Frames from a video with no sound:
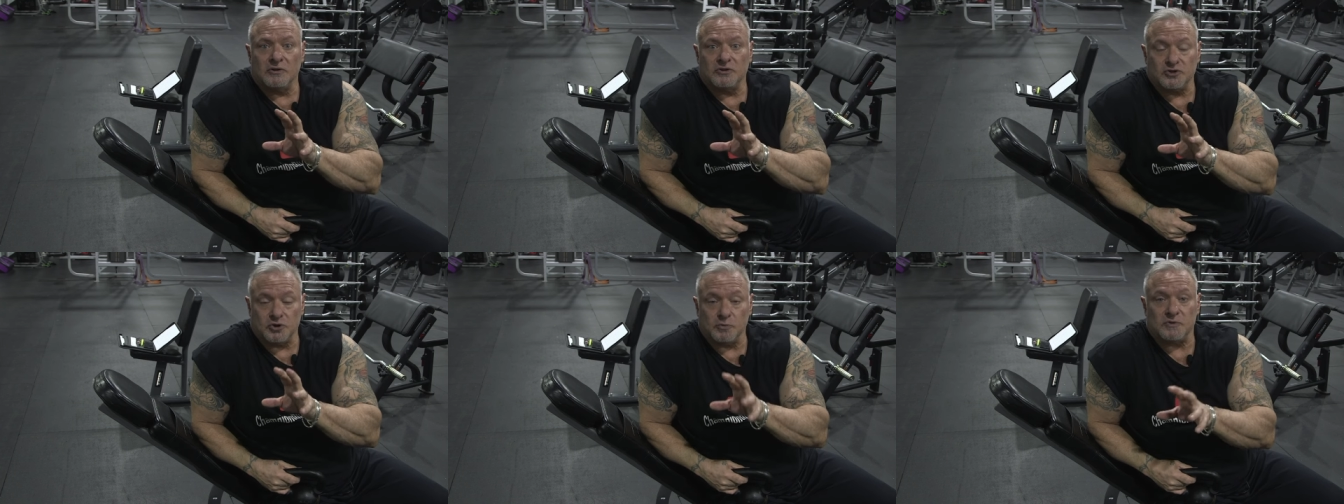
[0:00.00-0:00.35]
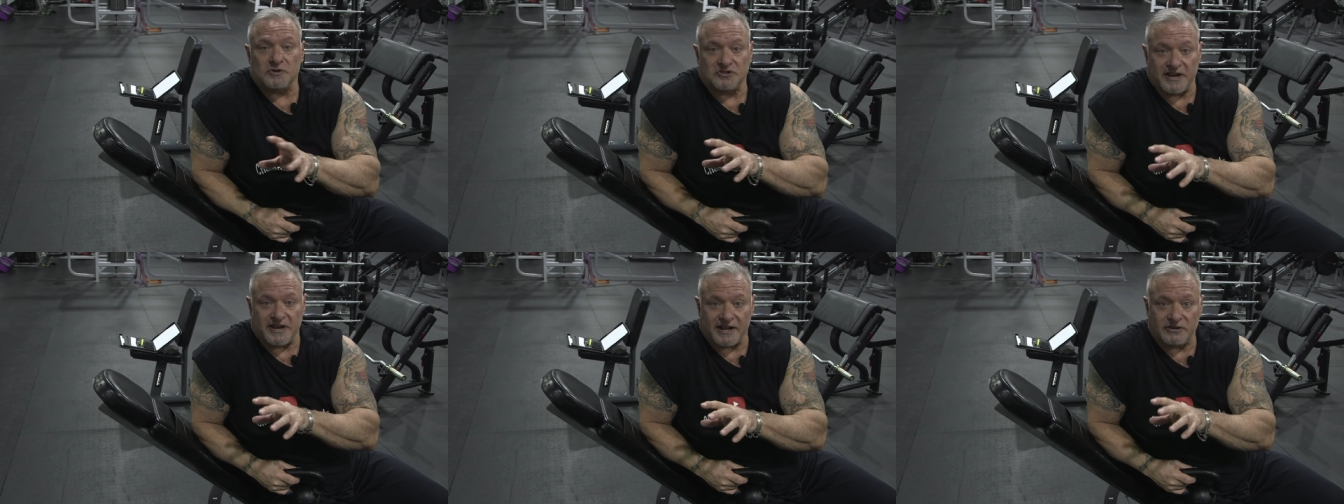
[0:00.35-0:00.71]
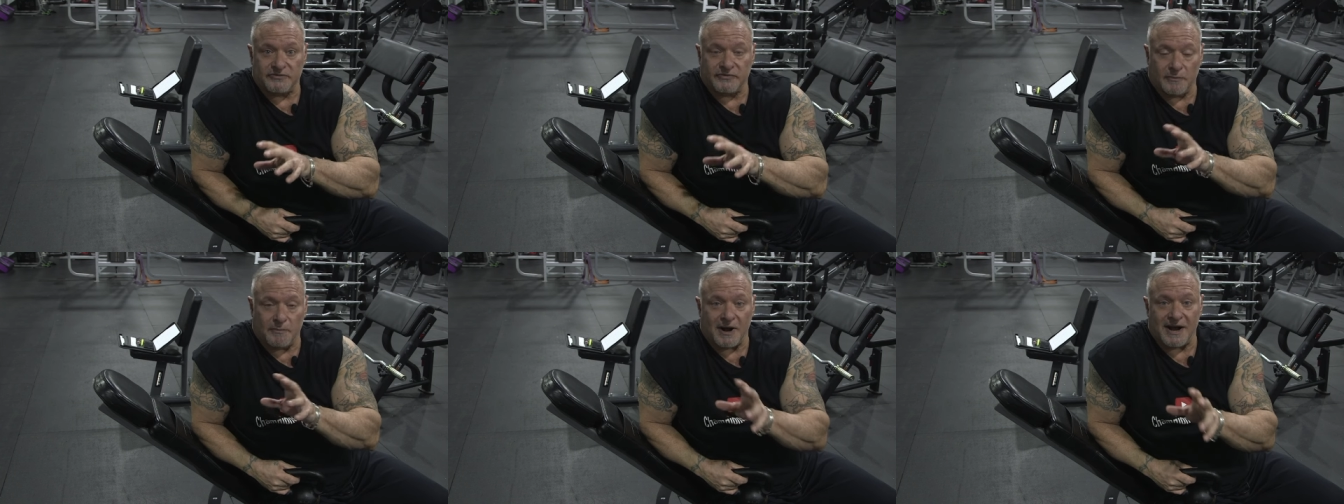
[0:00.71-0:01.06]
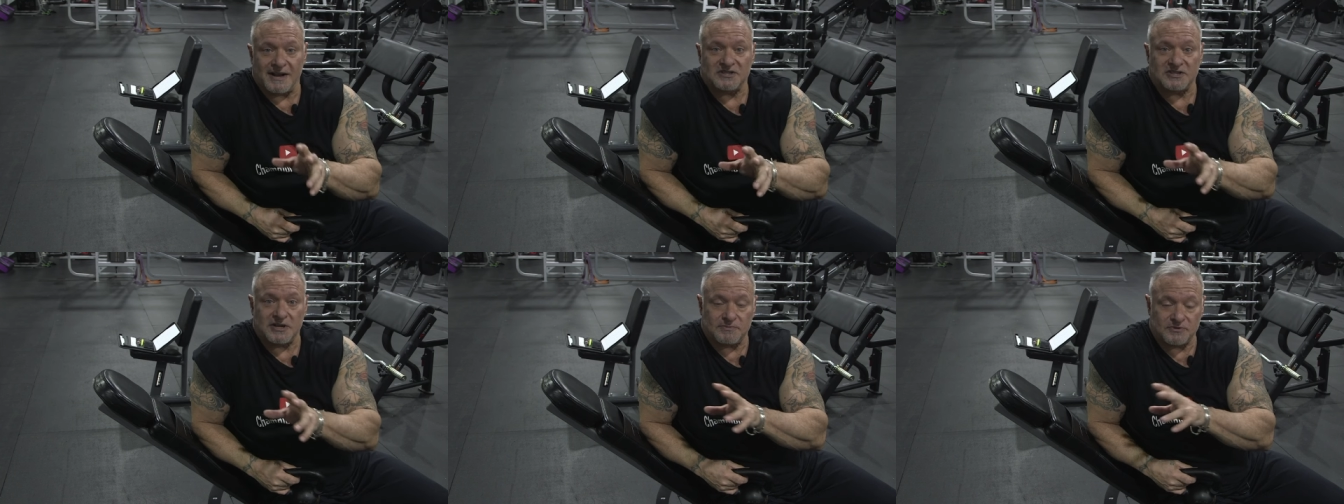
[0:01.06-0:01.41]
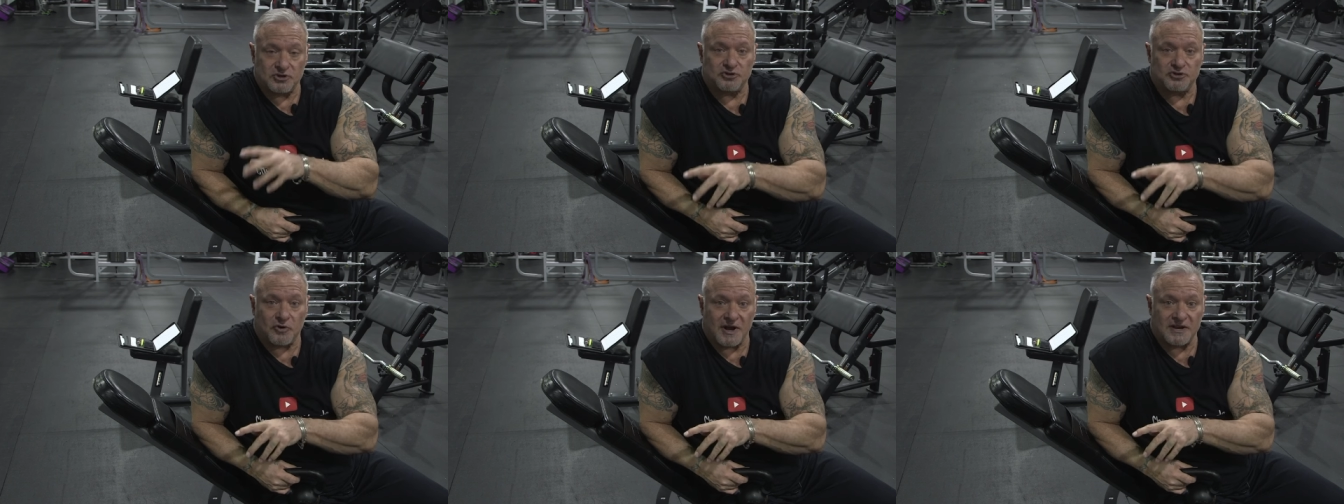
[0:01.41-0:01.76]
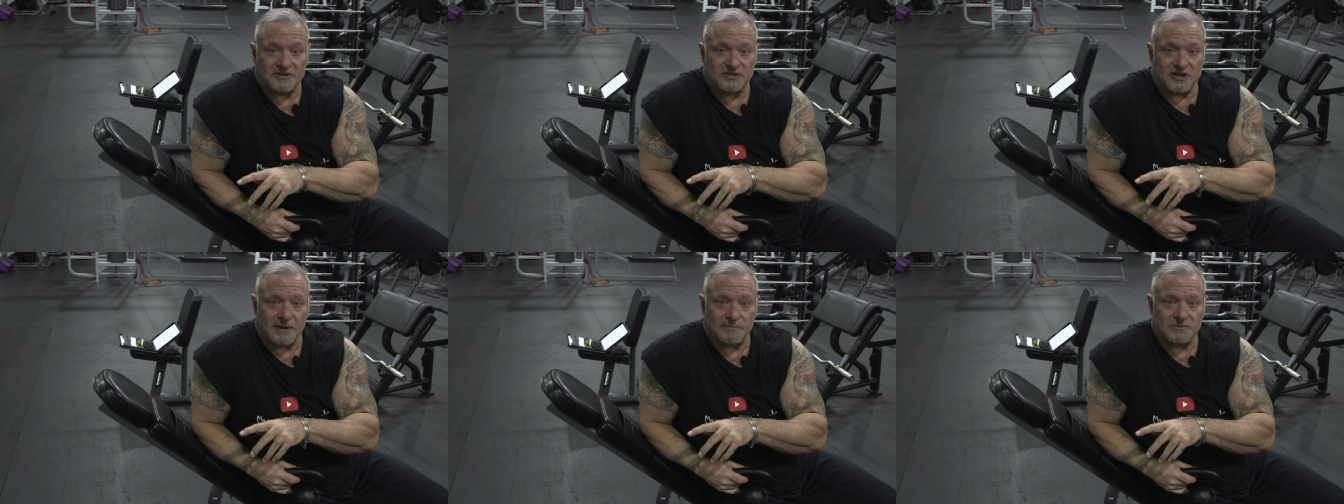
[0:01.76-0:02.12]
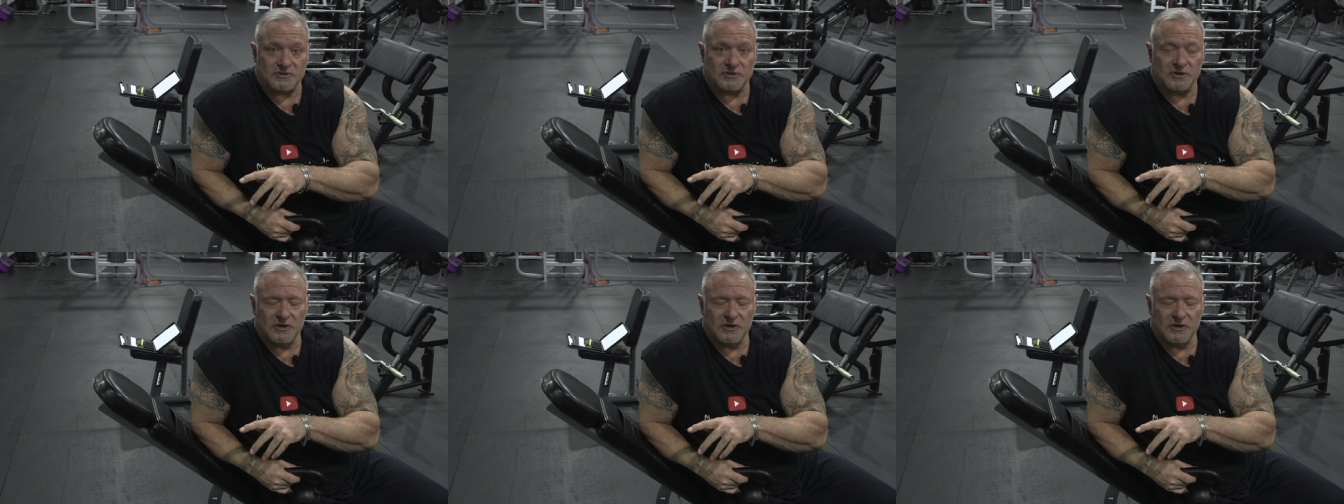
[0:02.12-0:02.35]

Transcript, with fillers: supersets for biceps and triceps.